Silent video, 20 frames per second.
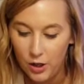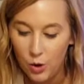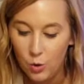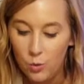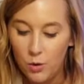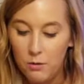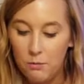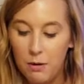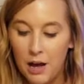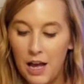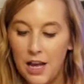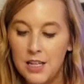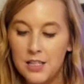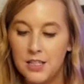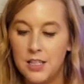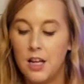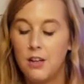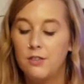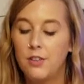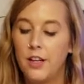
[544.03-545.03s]
we buy
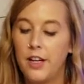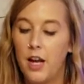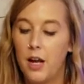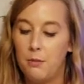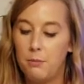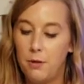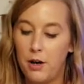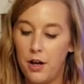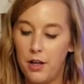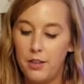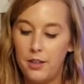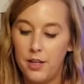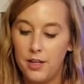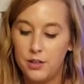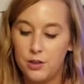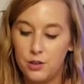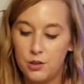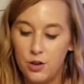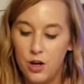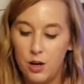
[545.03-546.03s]
stuff. Like, I bought
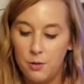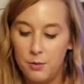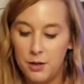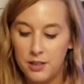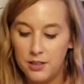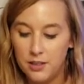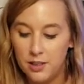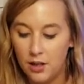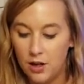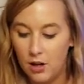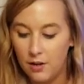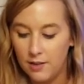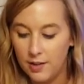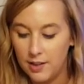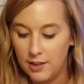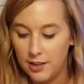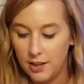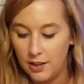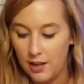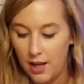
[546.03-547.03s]
these scrubbies, and
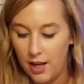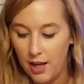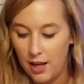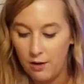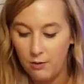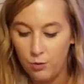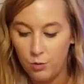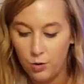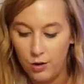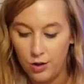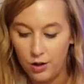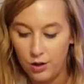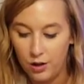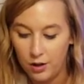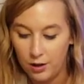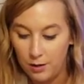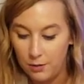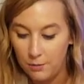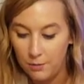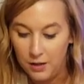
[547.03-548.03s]
obviously they have wood on
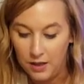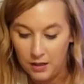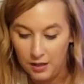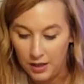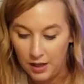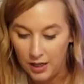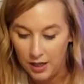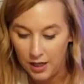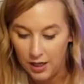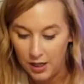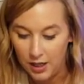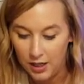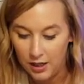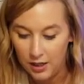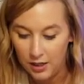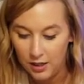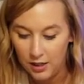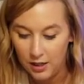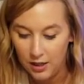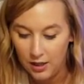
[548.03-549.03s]
them, and then I
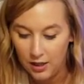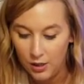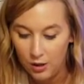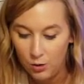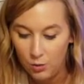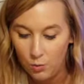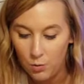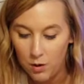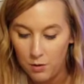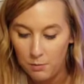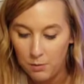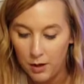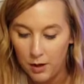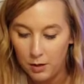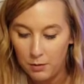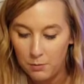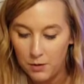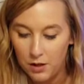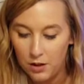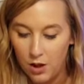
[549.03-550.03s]
wood burn
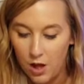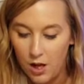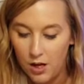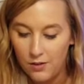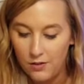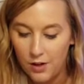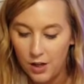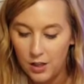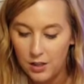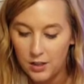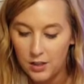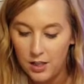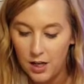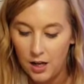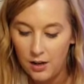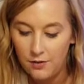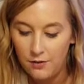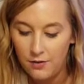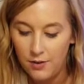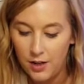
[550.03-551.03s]
them. A lot of our
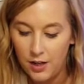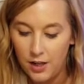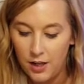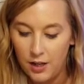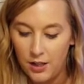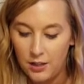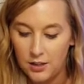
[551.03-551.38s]
stuff is...